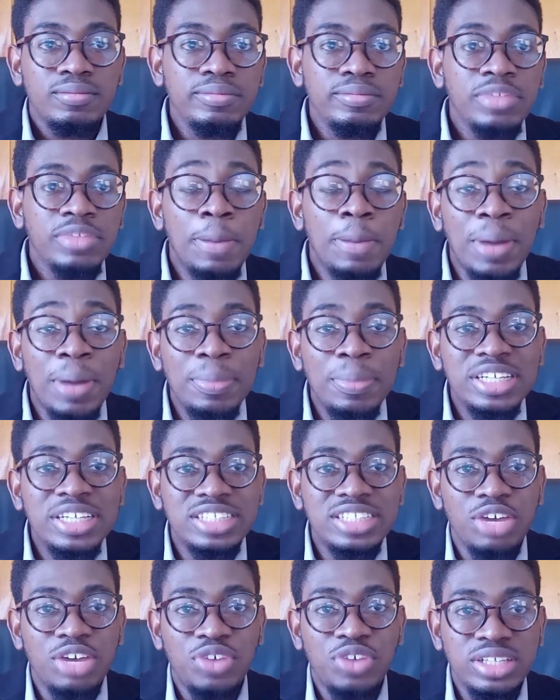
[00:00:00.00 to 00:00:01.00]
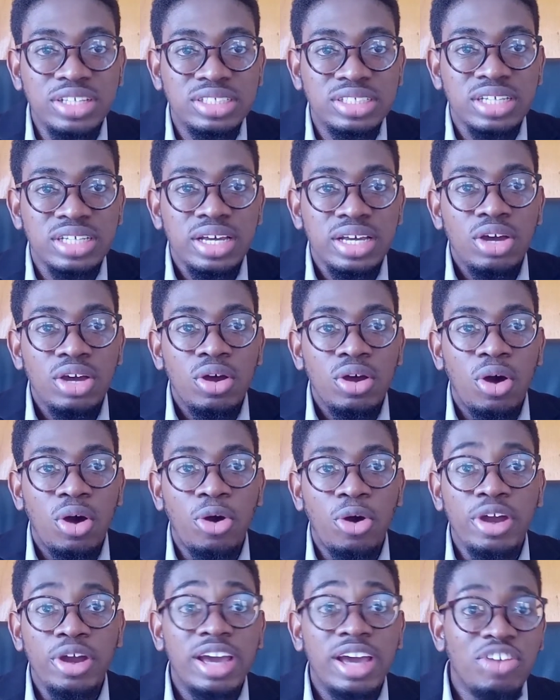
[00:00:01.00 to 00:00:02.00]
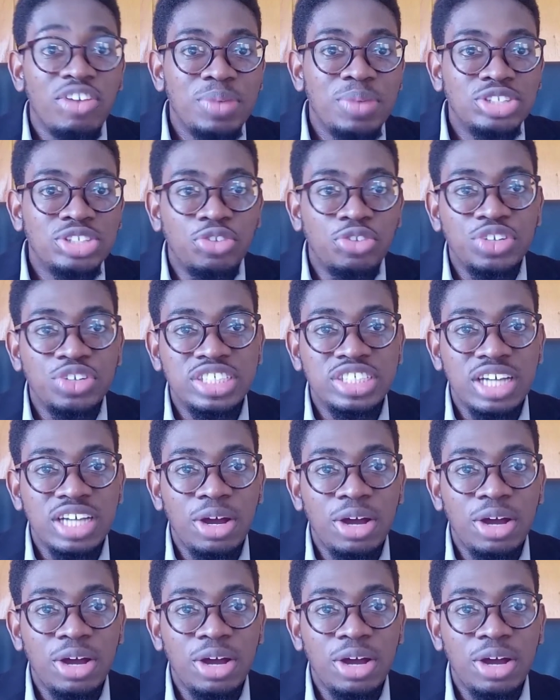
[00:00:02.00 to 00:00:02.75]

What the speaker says: public servant or a government official.